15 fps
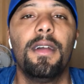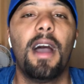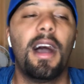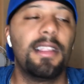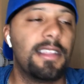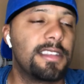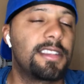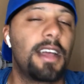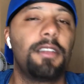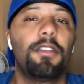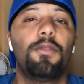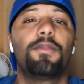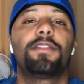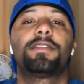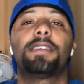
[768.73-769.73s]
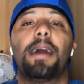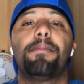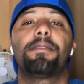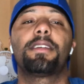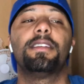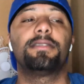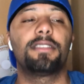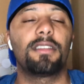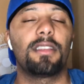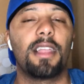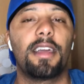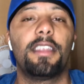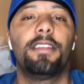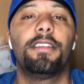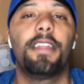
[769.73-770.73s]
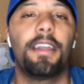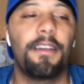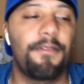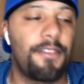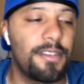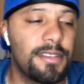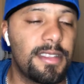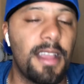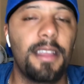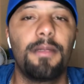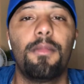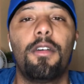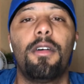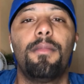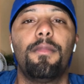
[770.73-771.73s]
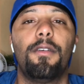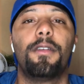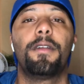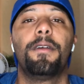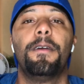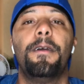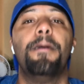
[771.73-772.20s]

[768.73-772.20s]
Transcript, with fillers: I'll let y'all know what the topic is either later today or first thing tomorrow morning.